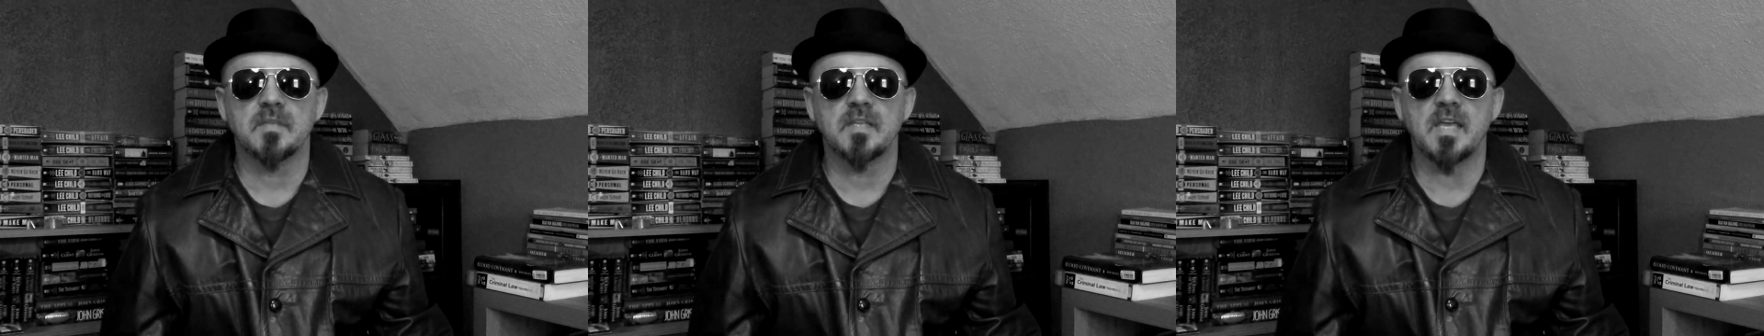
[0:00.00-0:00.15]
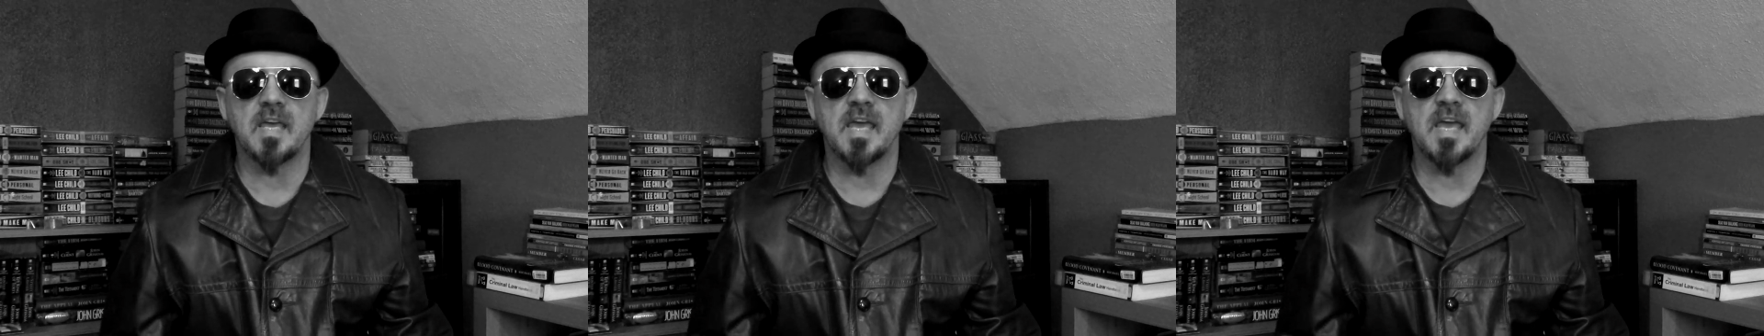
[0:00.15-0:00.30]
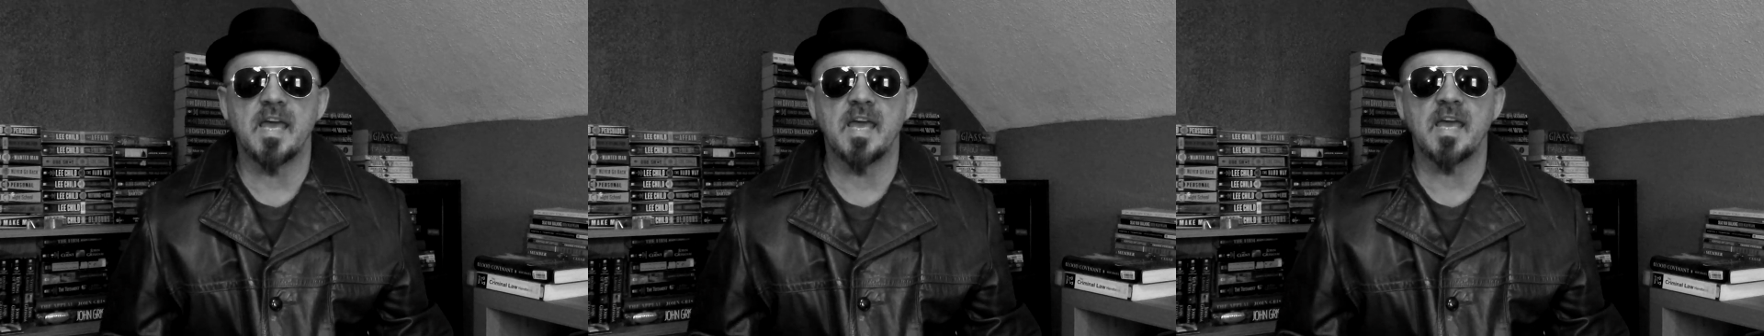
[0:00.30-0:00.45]

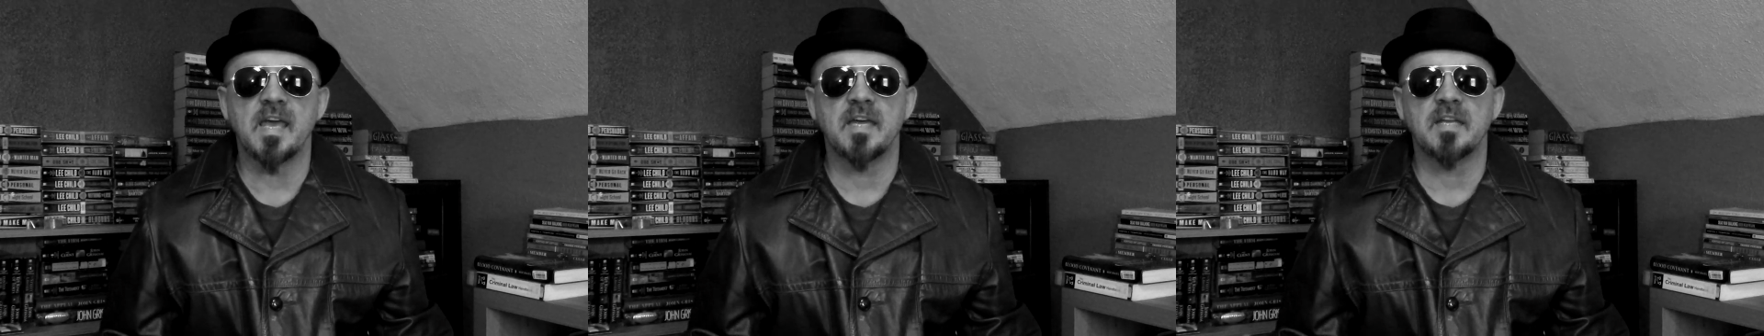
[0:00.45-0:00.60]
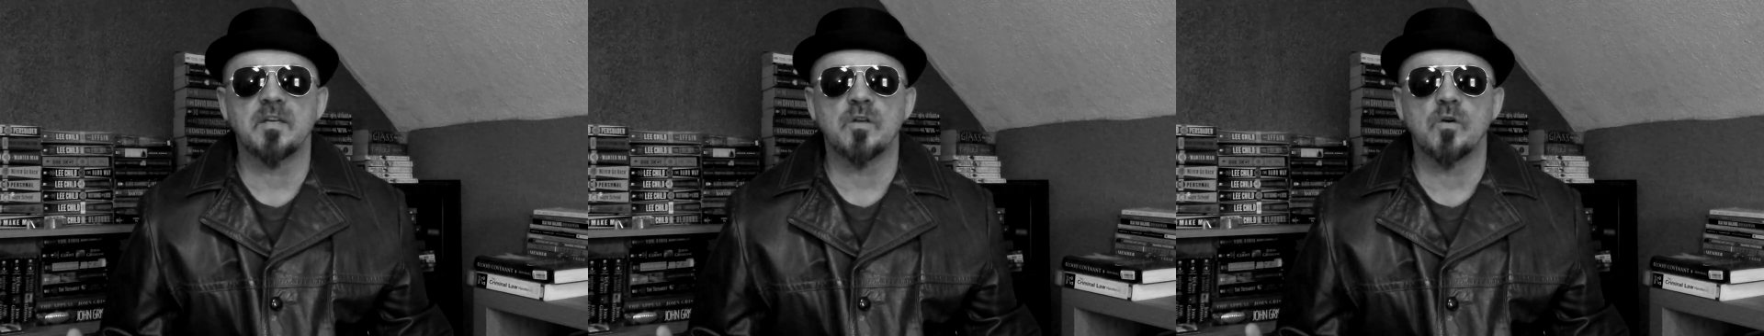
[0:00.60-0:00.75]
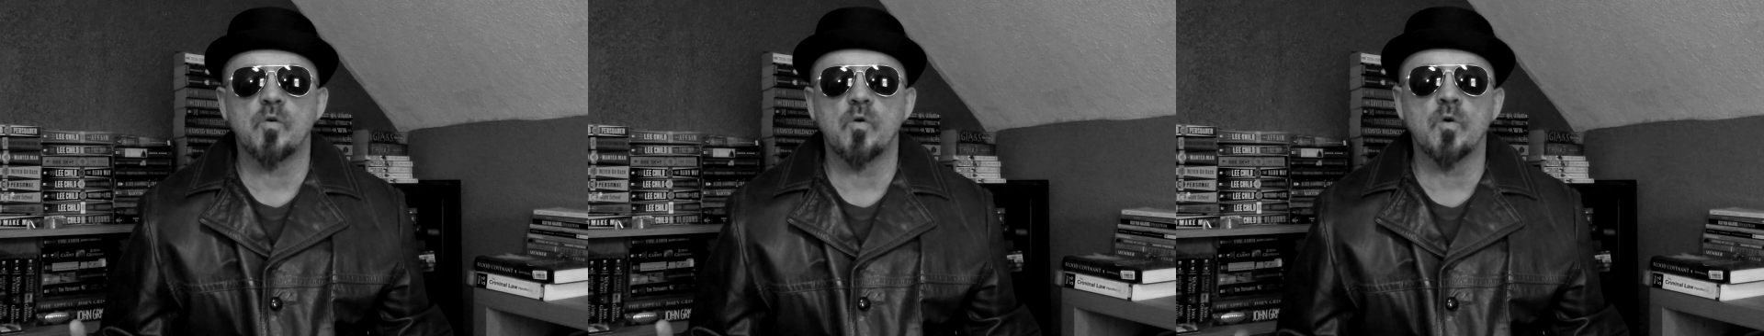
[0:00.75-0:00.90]

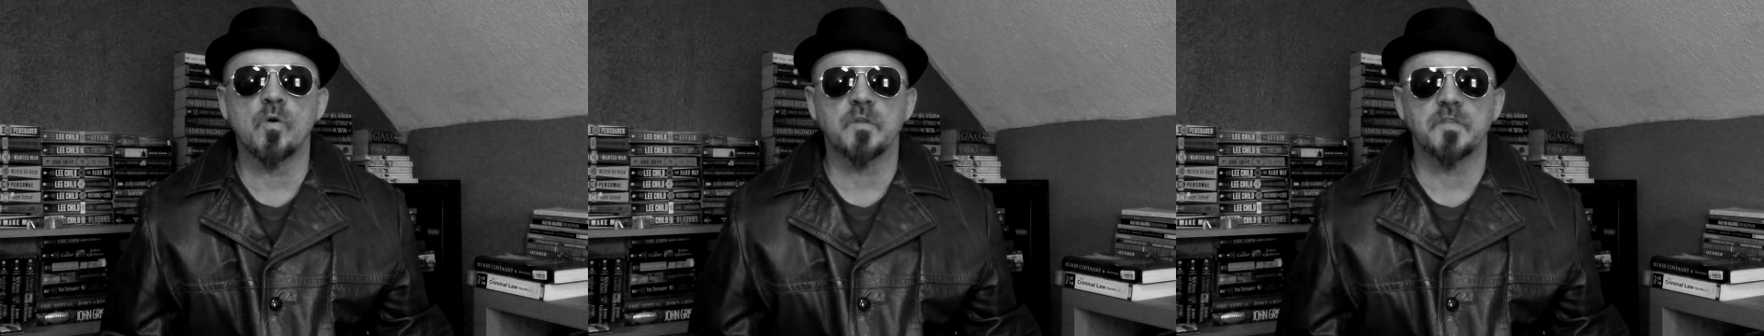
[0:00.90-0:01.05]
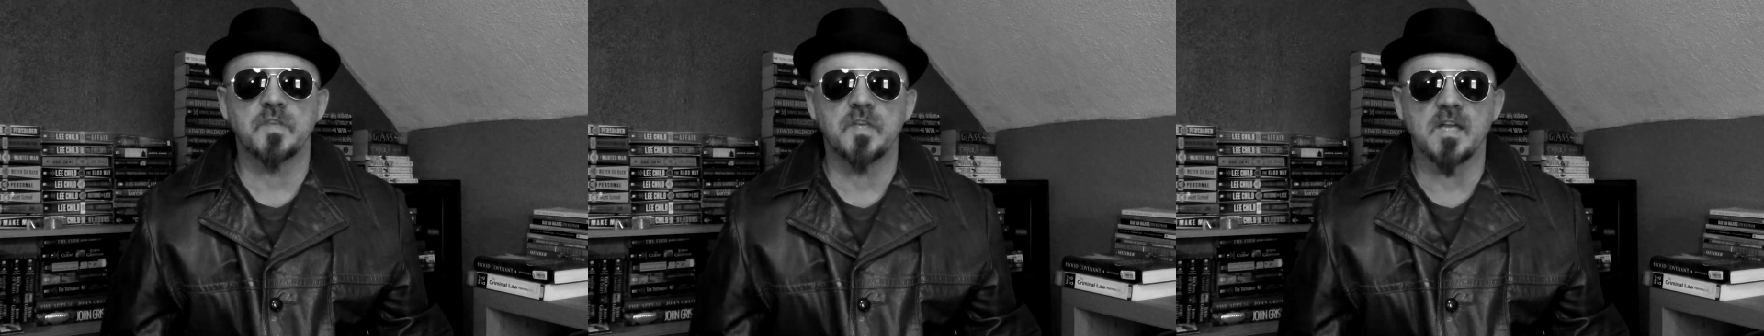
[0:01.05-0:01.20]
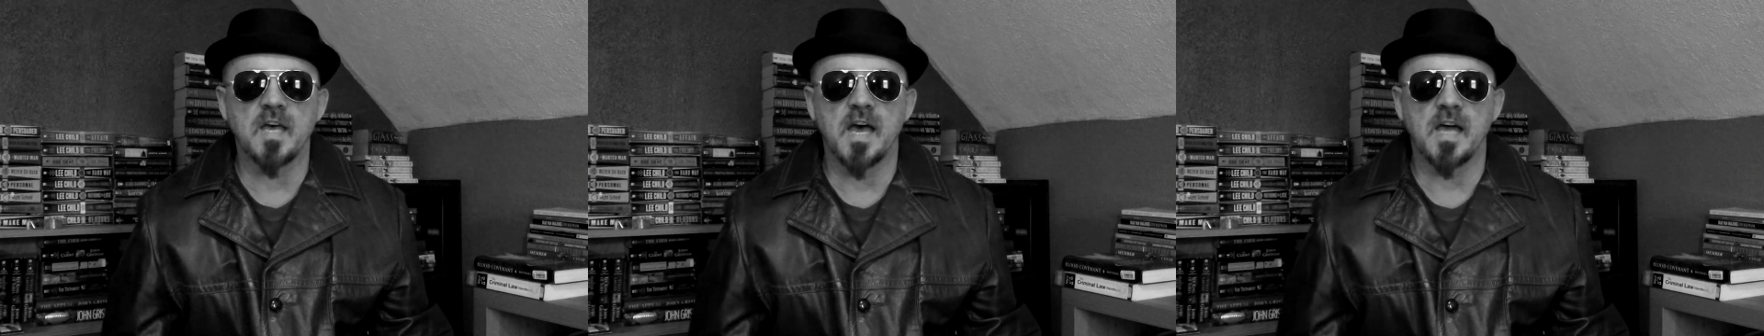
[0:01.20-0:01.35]
an
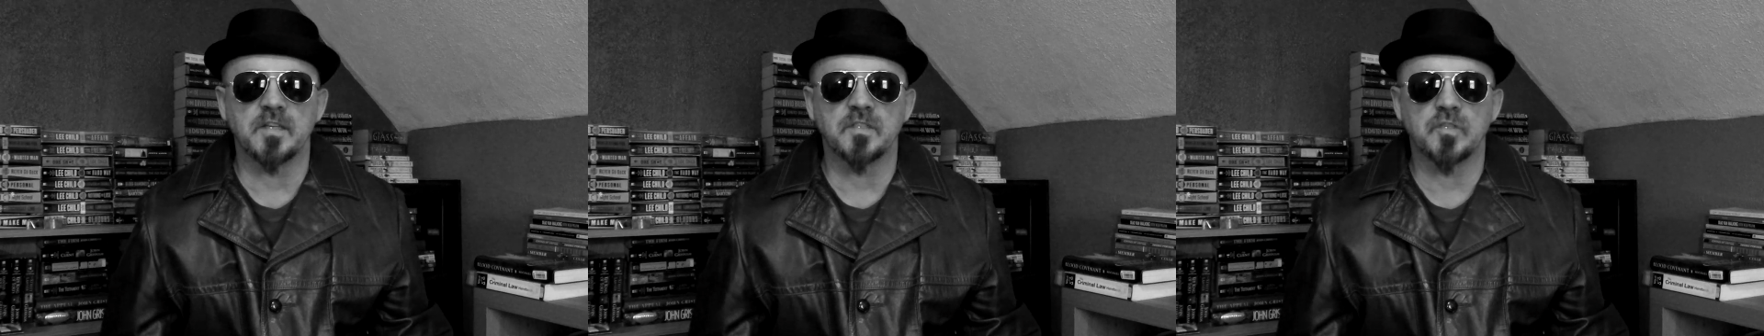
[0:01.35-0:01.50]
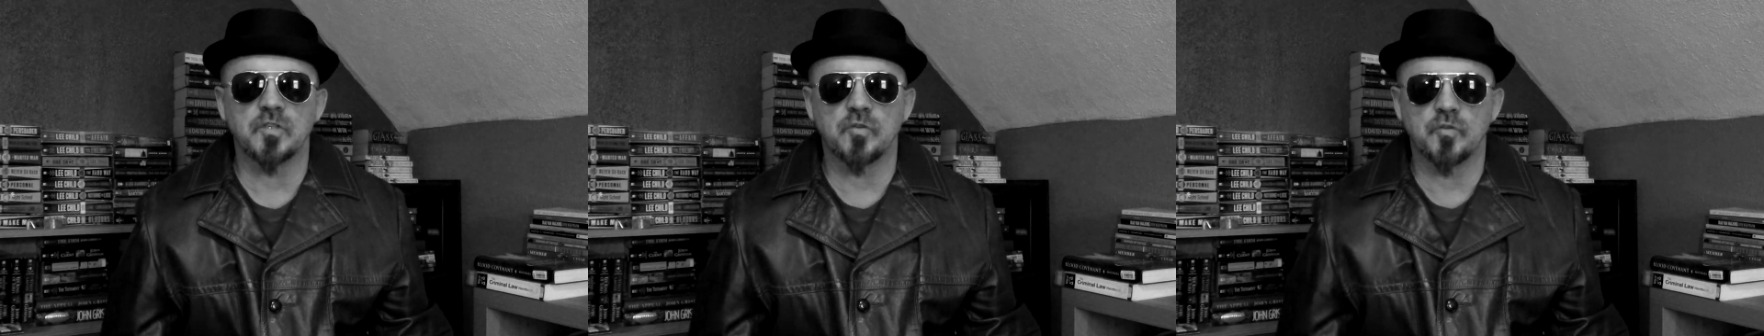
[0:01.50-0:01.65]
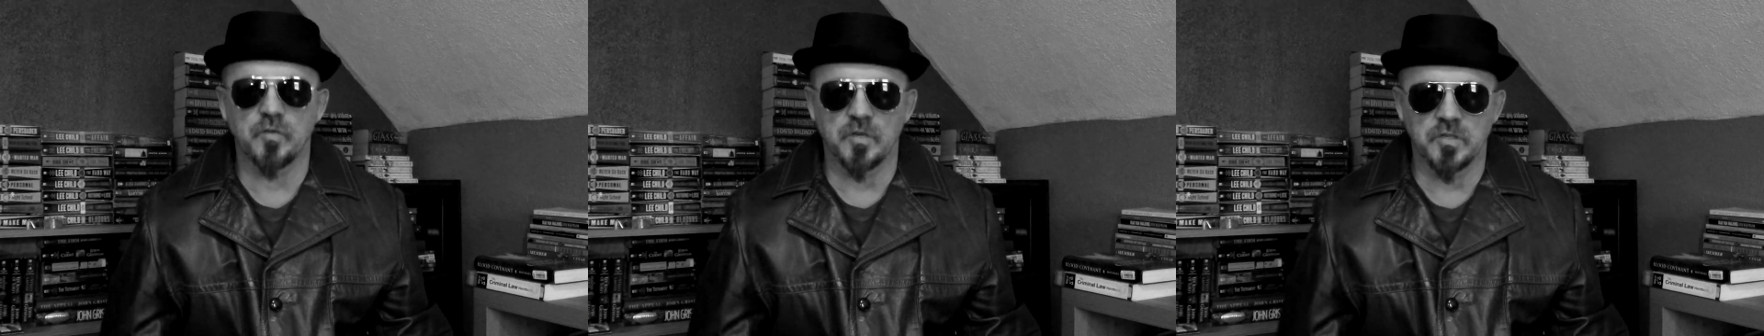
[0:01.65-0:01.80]
Orthodox
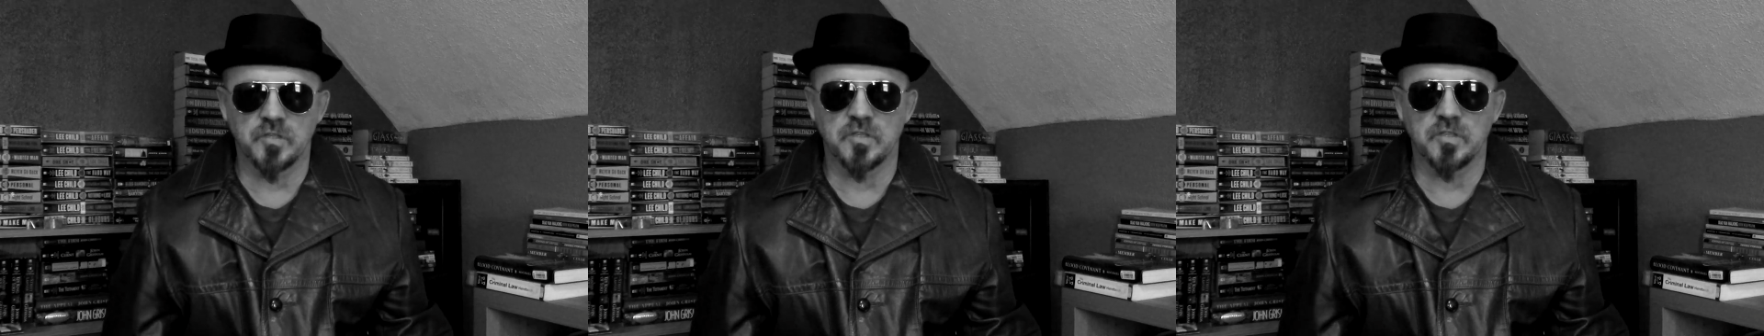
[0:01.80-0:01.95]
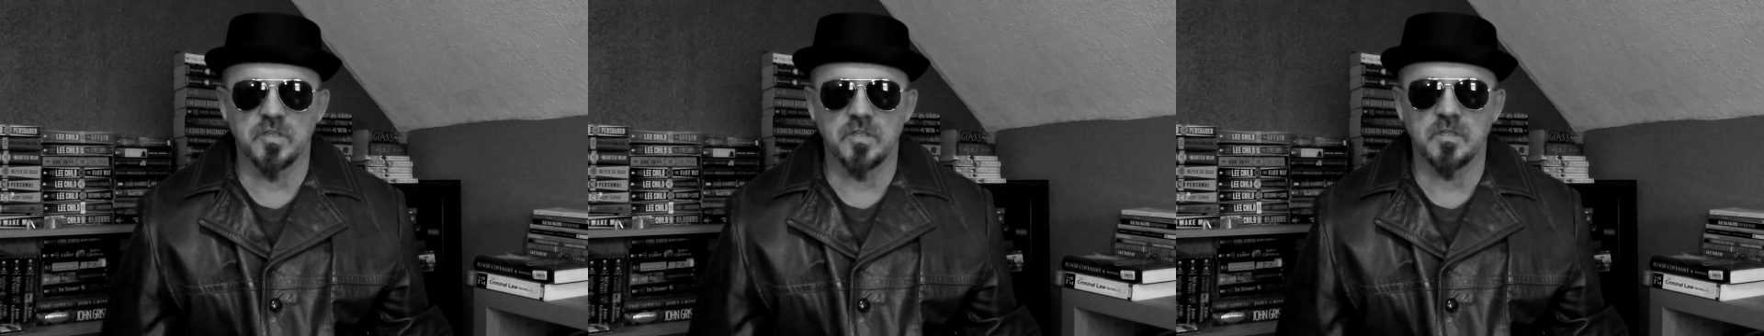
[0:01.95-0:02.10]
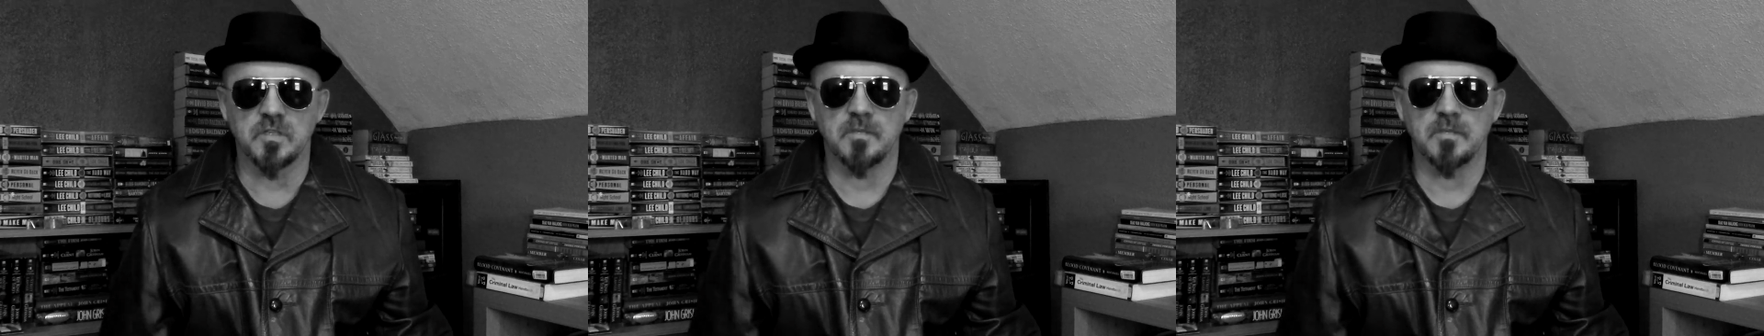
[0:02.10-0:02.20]
Christian.